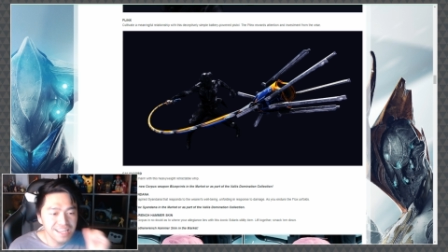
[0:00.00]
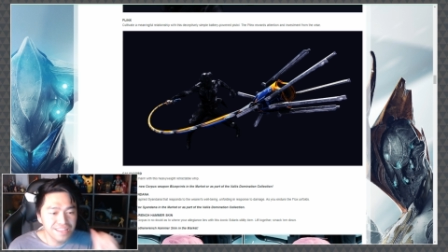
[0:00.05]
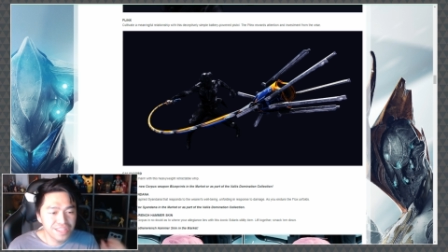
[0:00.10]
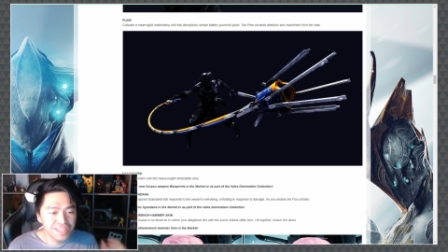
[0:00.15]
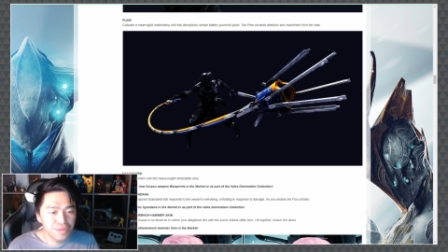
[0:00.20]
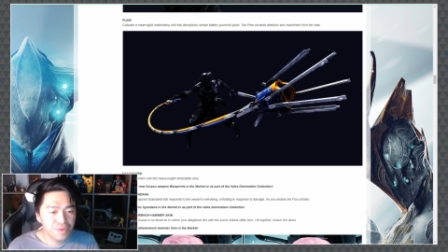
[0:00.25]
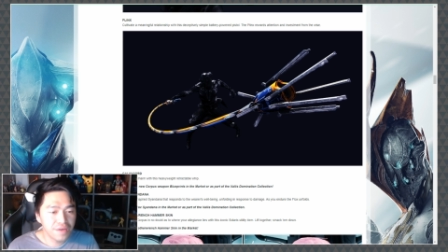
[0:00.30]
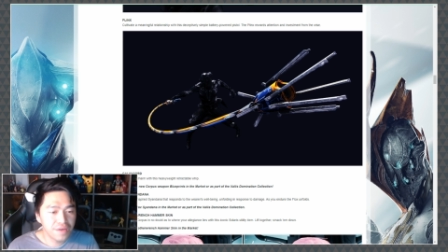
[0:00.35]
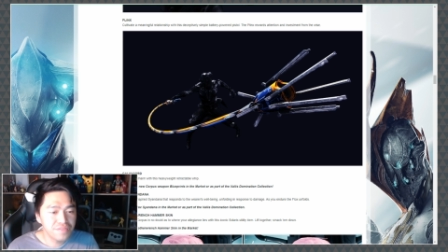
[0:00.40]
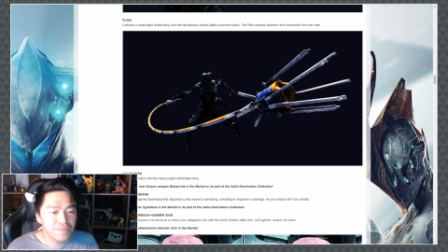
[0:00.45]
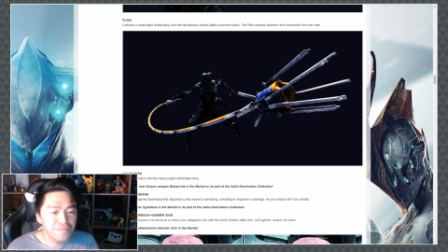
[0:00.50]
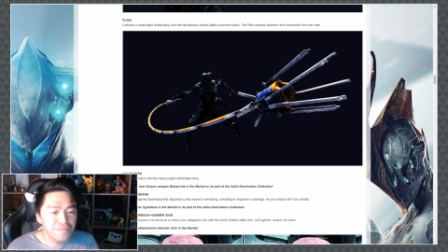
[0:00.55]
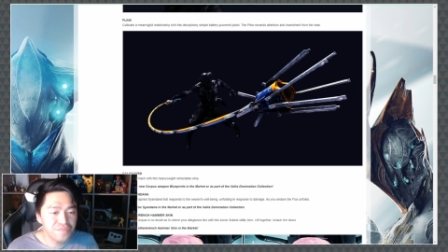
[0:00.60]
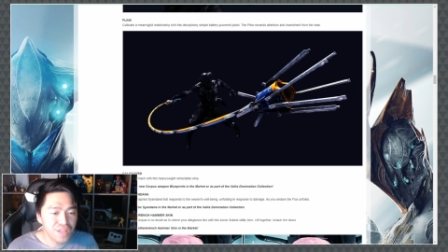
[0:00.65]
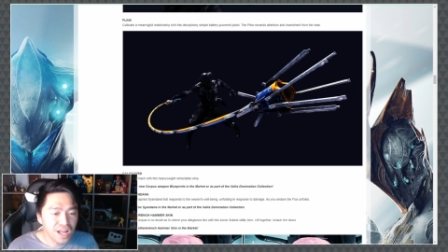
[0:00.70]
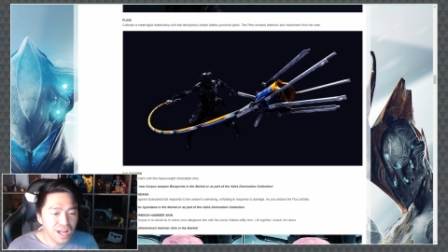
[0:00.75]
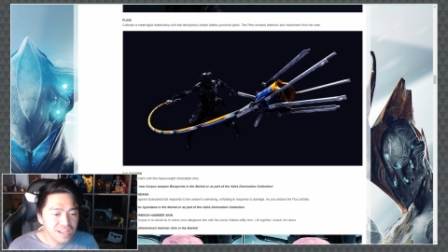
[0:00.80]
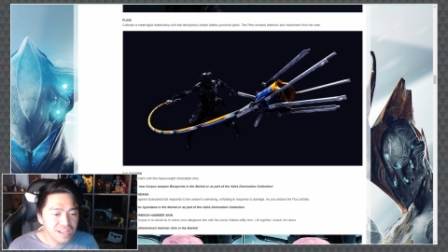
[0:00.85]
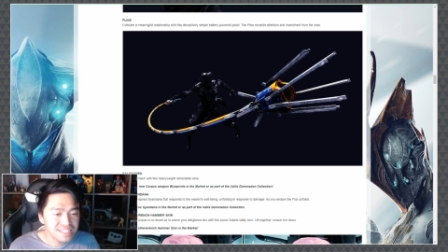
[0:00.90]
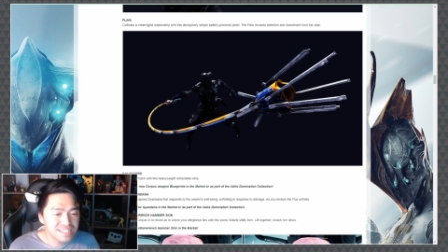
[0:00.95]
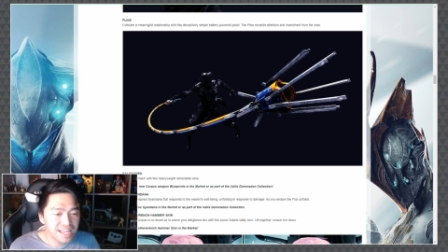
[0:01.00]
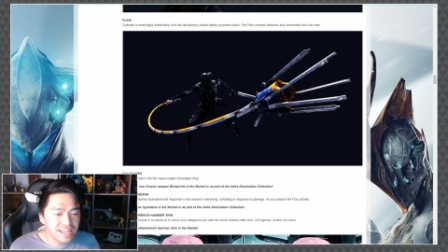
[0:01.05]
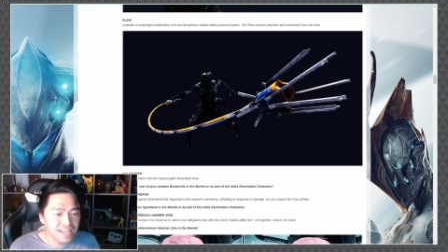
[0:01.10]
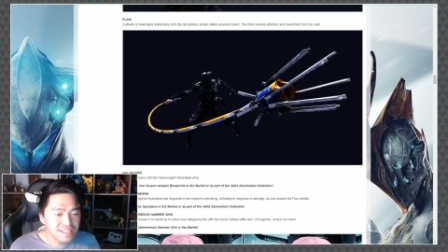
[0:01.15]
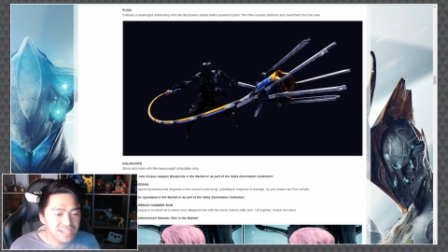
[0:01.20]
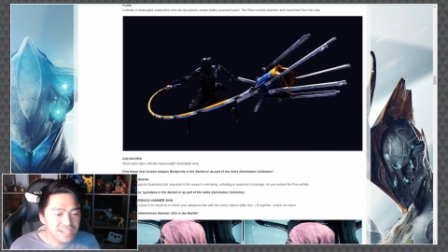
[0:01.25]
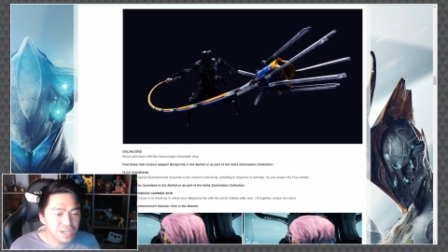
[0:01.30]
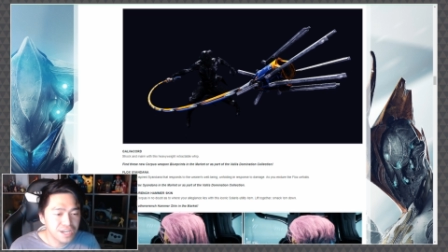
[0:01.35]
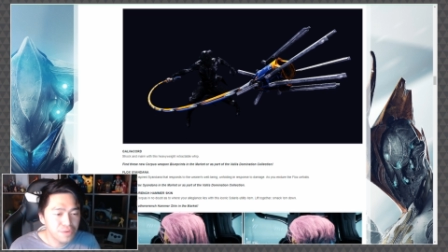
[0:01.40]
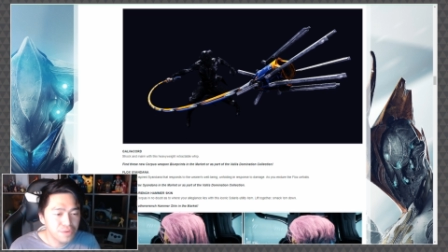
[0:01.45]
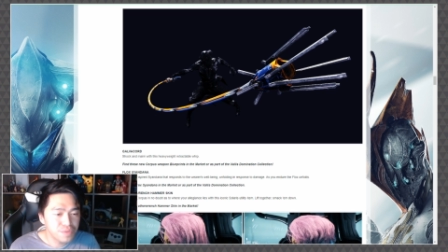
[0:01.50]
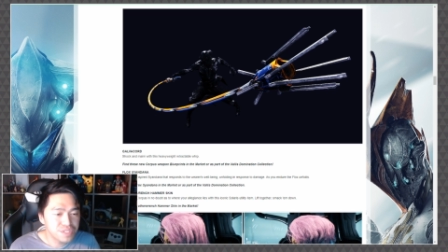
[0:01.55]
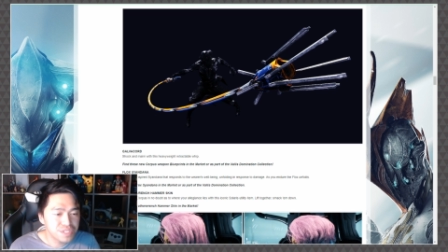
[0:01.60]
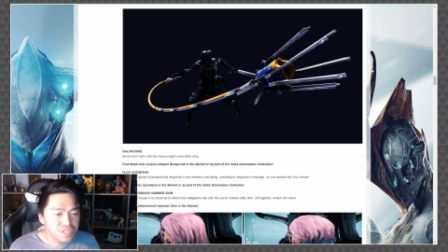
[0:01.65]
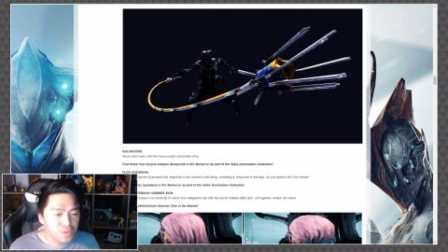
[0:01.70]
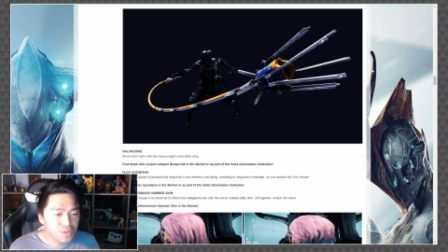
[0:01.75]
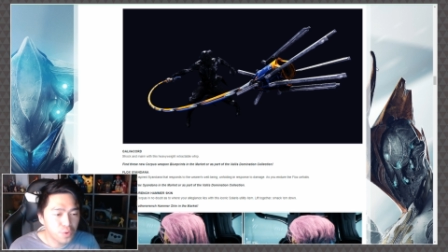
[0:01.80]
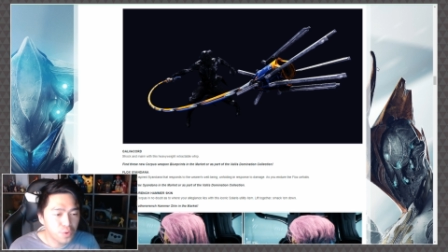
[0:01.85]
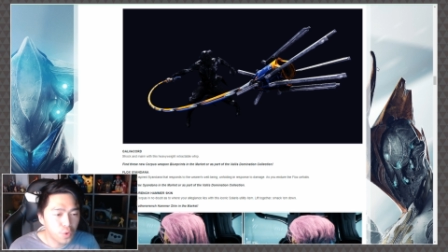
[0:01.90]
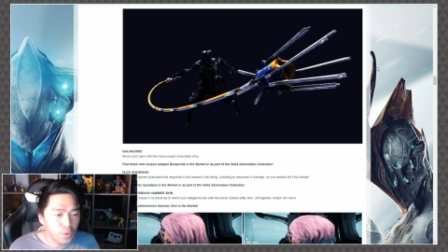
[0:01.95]
Then we have the Flock Syandana, which
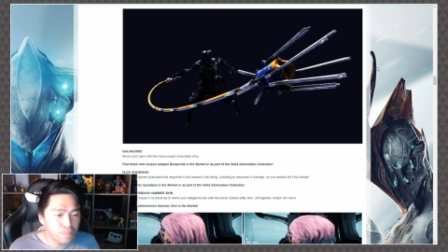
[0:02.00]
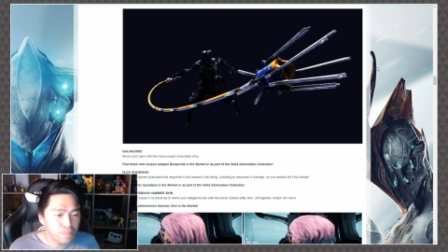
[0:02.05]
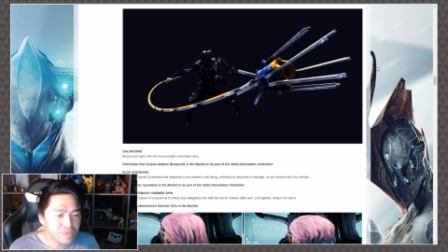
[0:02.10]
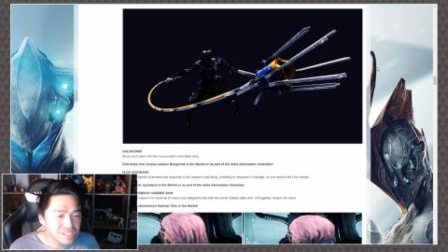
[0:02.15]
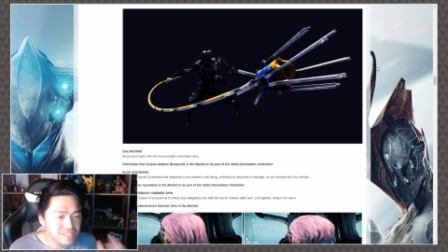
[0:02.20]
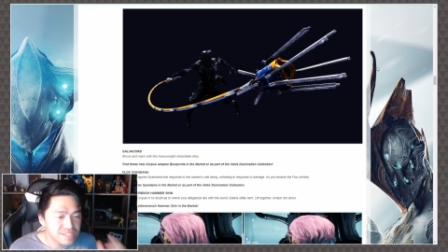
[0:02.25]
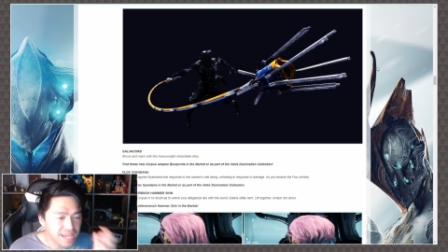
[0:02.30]
is a Corpus